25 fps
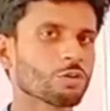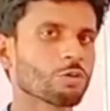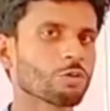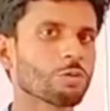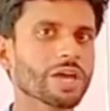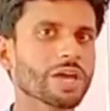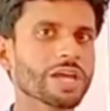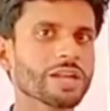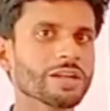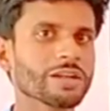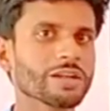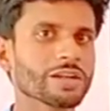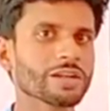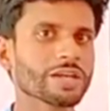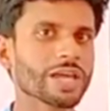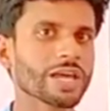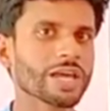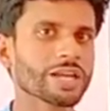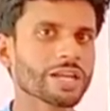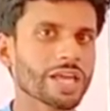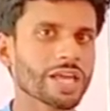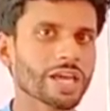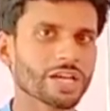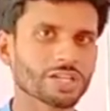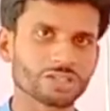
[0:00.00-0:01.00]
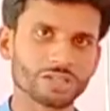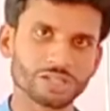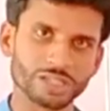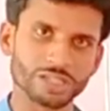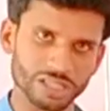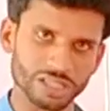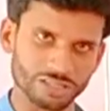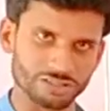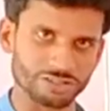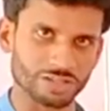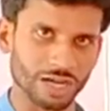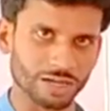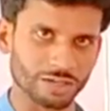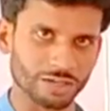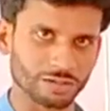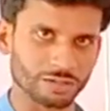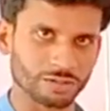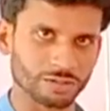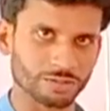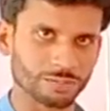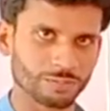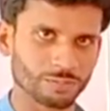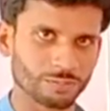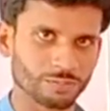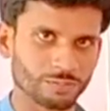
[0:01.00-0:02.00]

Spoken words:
when an action is done,